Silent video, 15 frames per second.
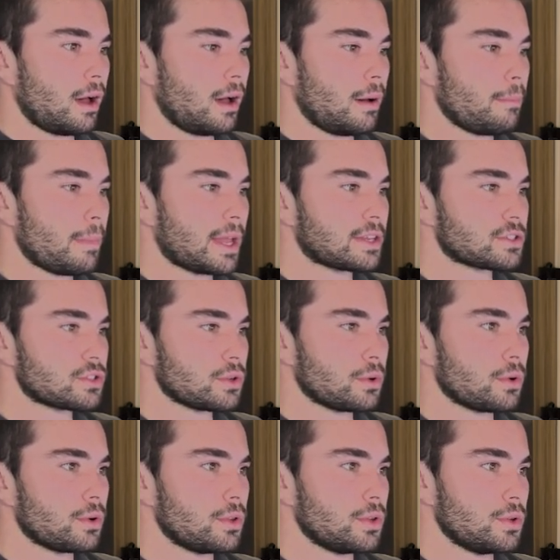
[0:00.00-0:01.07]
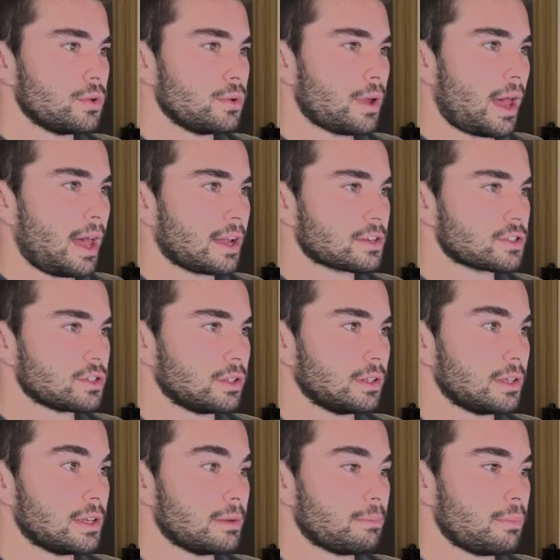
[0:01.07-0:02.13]
Make sure you
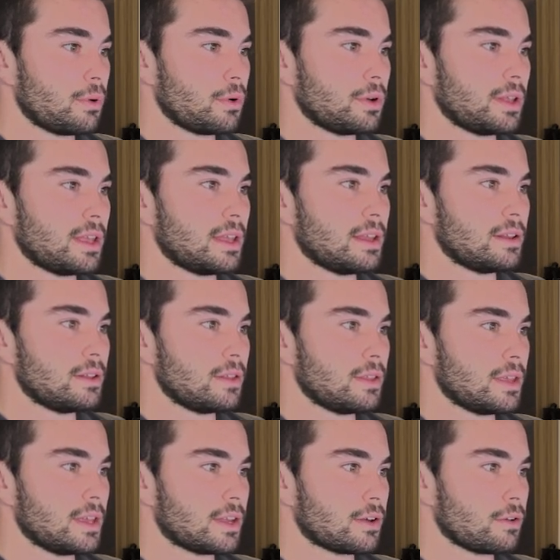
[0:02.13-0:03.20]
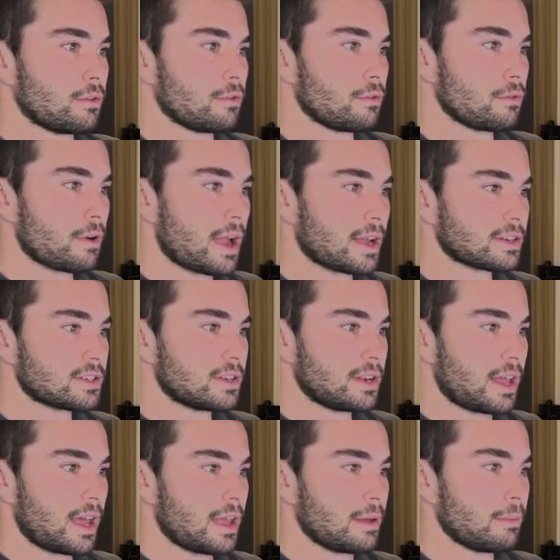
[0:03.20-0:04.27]
actually put in the correct
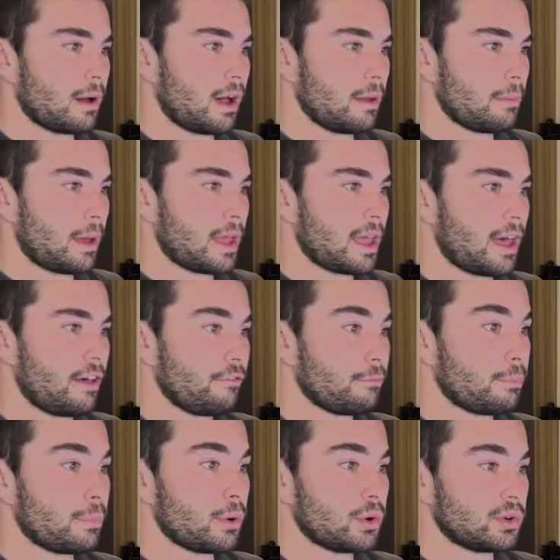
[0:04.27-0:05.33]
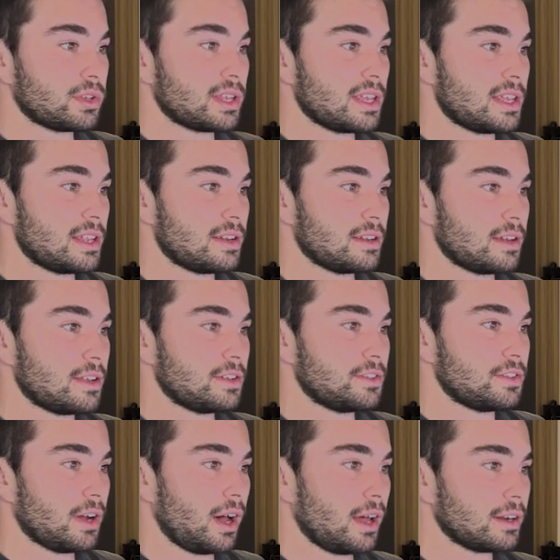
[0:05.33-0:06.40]
name. I may have put in
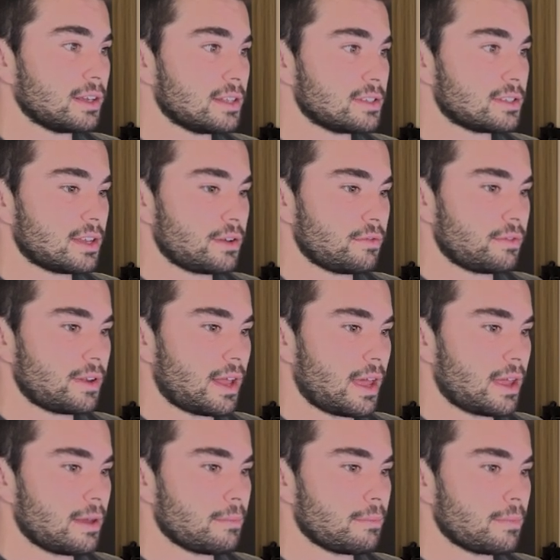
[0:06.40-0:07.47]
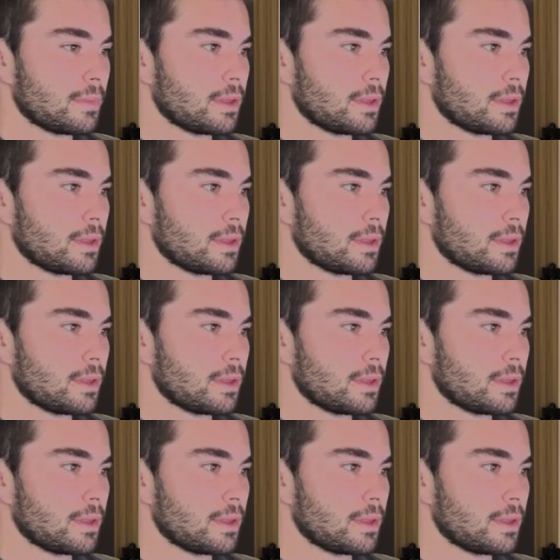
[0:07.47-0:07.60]
data instead of name.